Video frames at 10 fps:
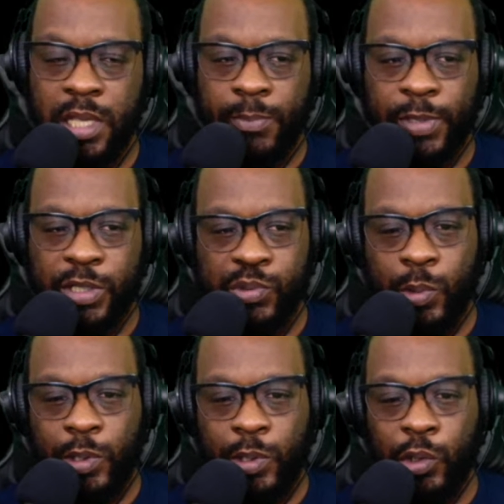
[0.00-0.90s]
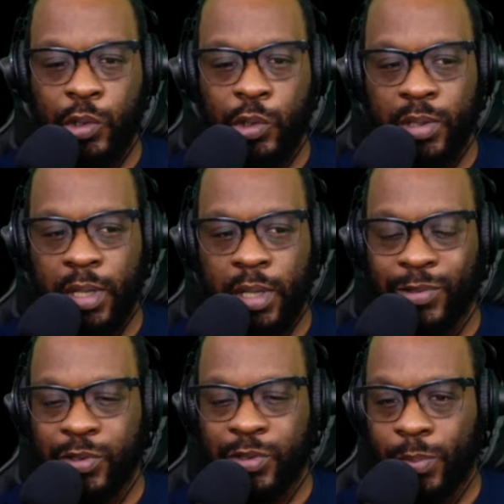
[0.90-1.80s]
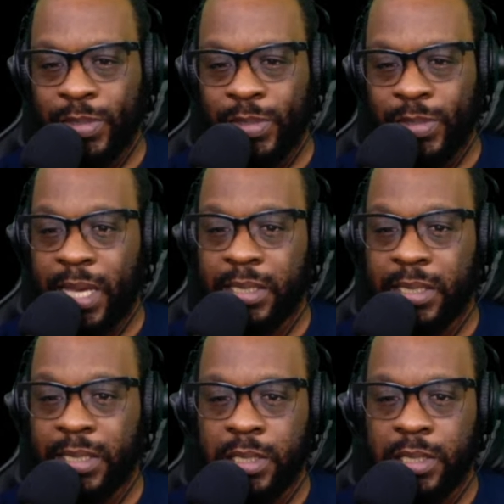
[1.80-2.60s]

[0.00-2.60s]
because you want to learn about the woman's body.